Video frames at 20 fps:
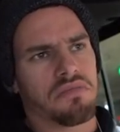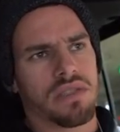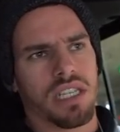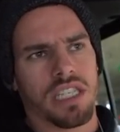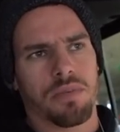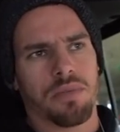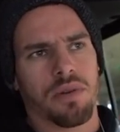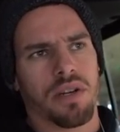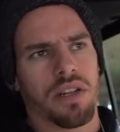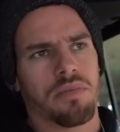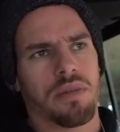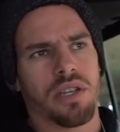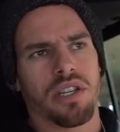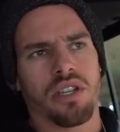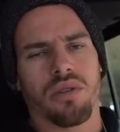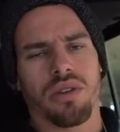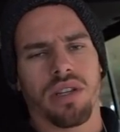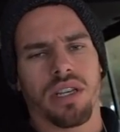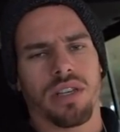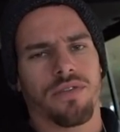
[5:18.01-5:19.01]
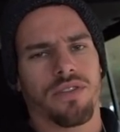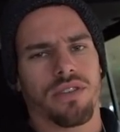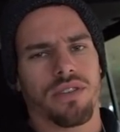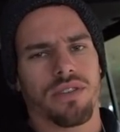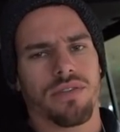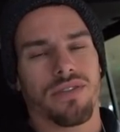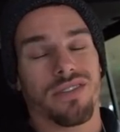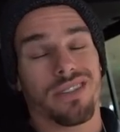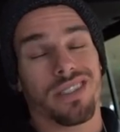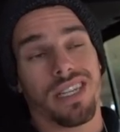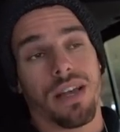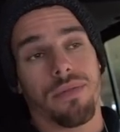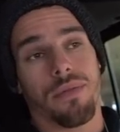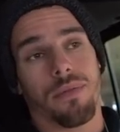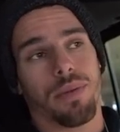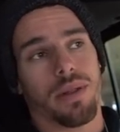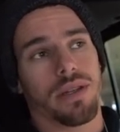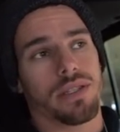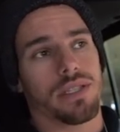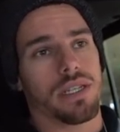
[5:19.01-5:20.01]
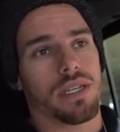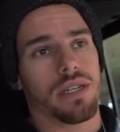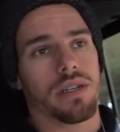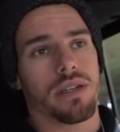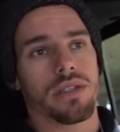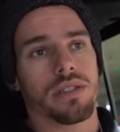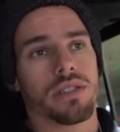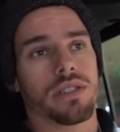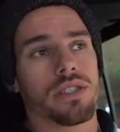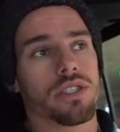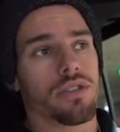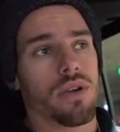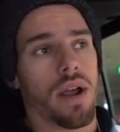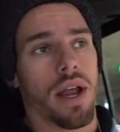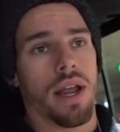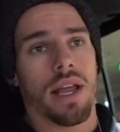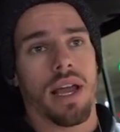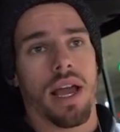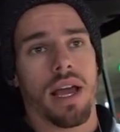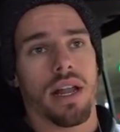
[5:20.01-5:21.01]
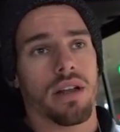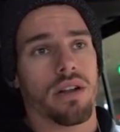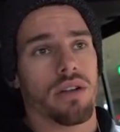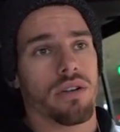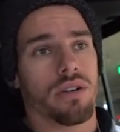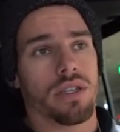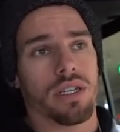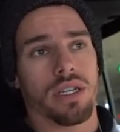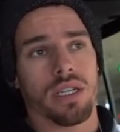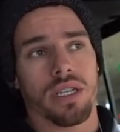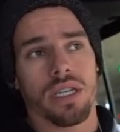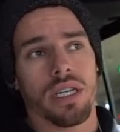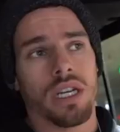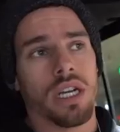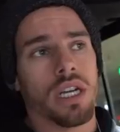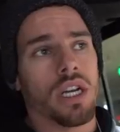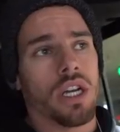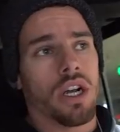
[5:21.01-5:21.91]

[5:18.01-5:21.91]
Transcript: Discipline. I've been doing this for, for seven plus years, training at early